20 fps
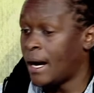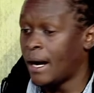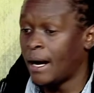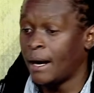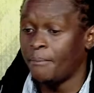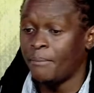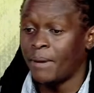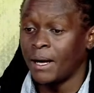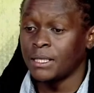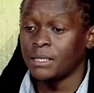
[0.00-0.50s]

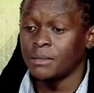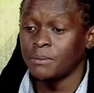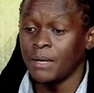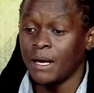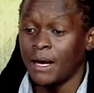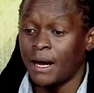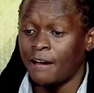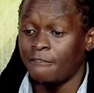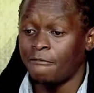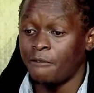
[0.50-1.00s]
Uh, but
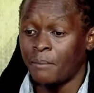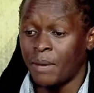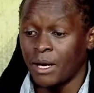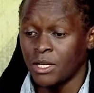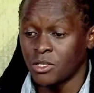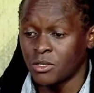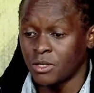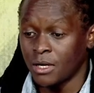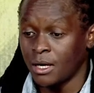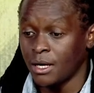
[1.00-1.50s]
me, I have a
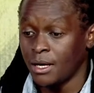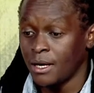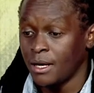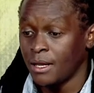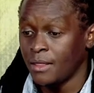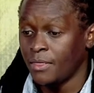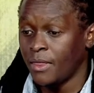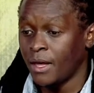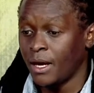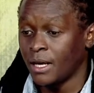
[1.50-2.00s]
mantra
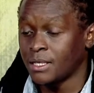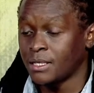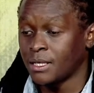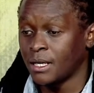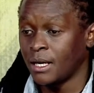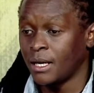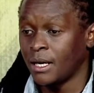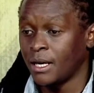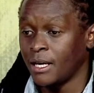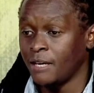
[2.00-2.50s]
that
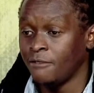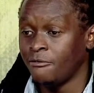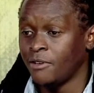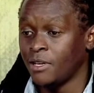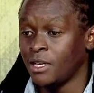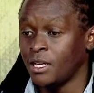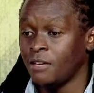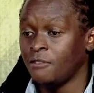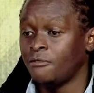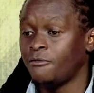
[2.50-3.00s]
uh,
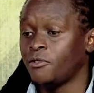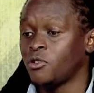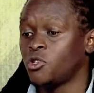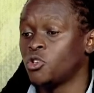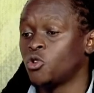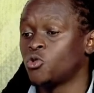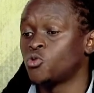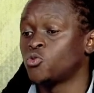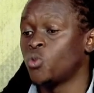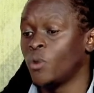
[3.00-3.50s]
even if you
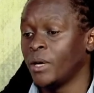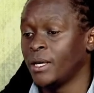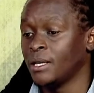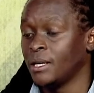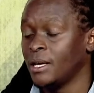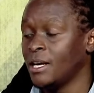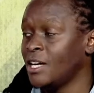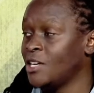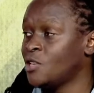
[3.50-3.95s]
don't win,